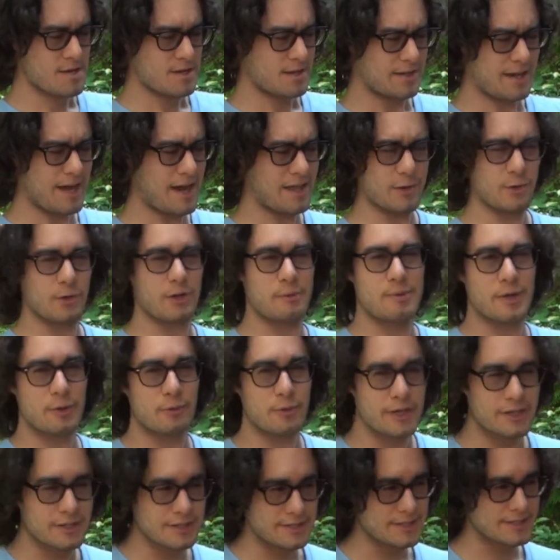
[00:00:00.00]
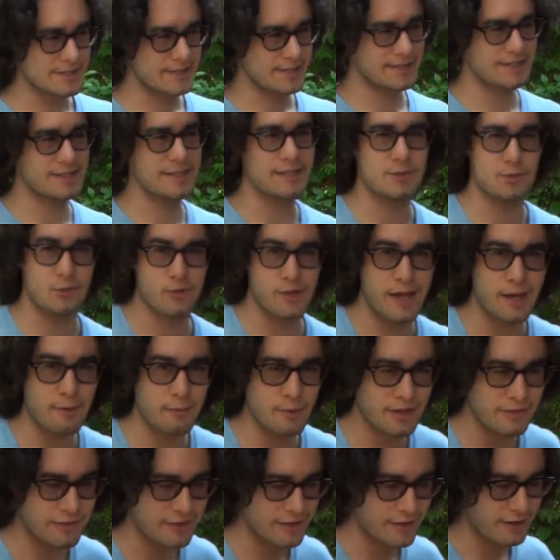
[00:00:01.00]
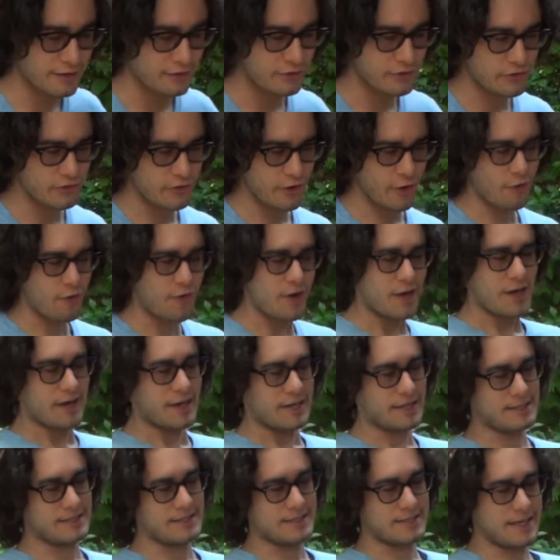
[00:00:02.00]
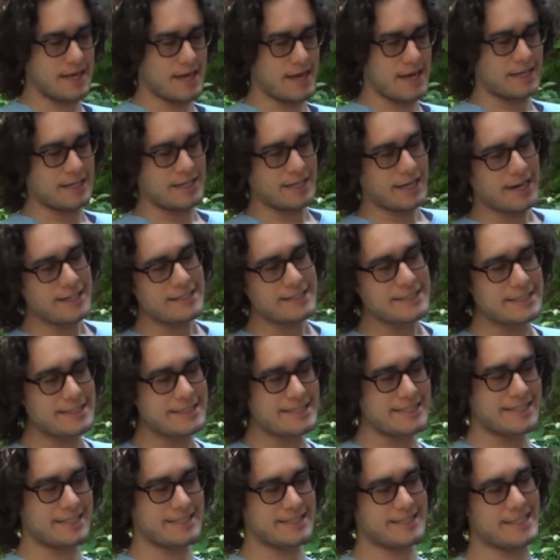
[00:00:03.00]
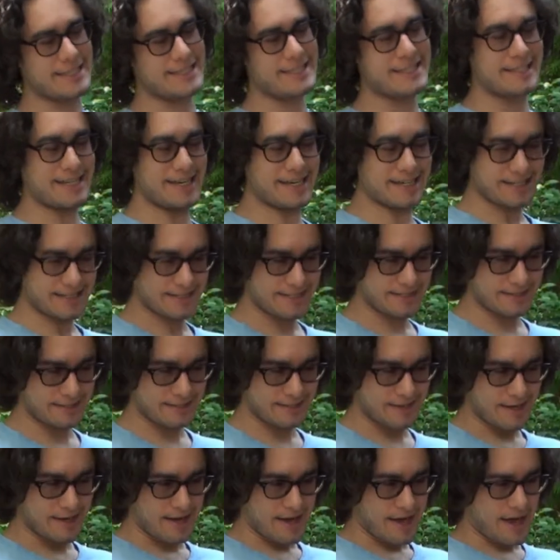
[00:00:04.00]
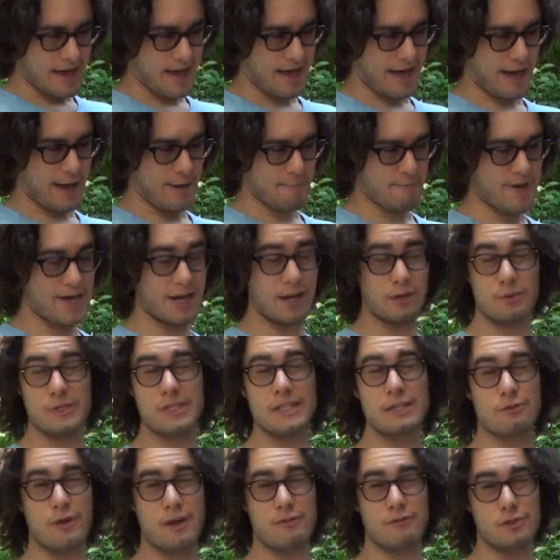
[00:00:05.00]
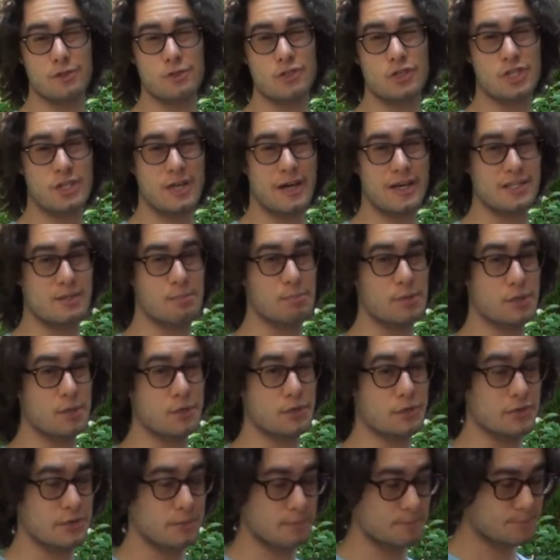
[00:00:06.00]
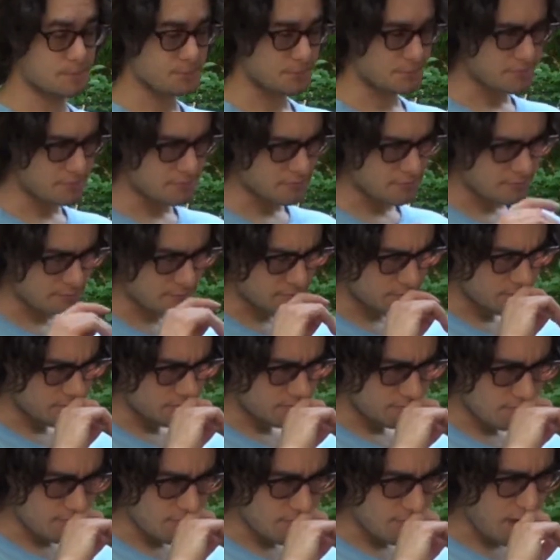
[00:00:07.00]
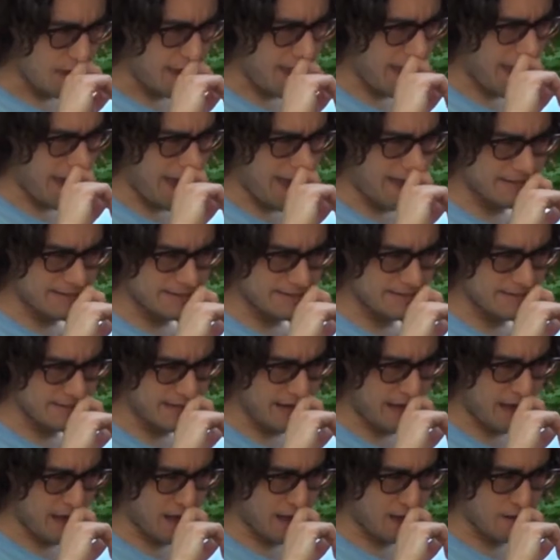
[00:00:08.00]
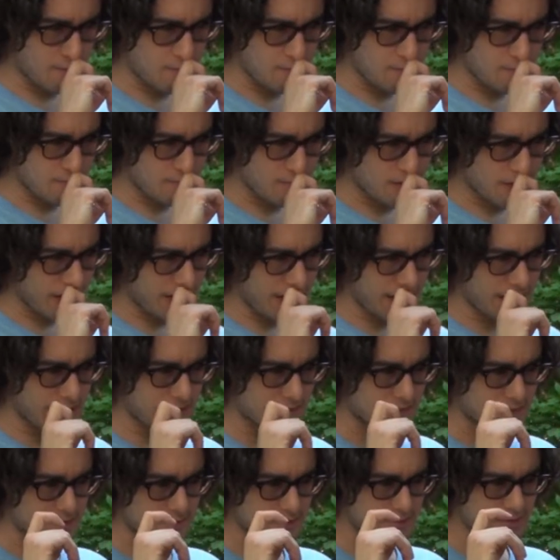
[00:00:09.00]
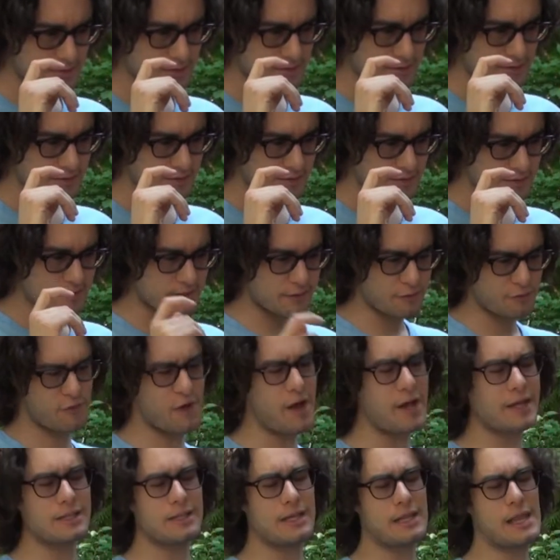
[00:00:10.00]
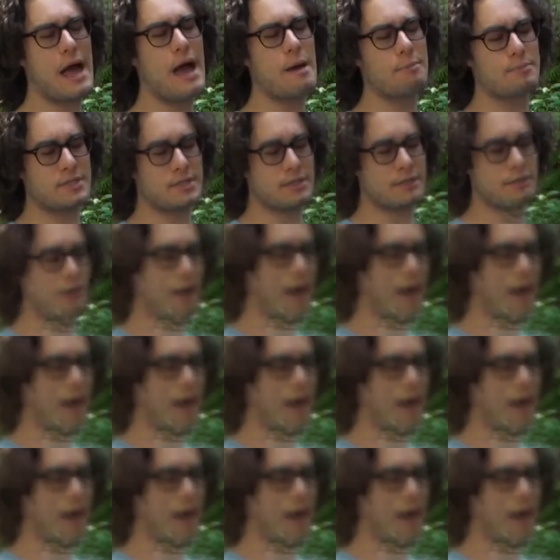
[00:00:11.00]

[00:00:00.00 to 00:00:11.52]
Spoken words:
Yeah, they were a bit weird in the 60s naming things. So it's 1966, and it really revolutionized blues. And it defined Clapton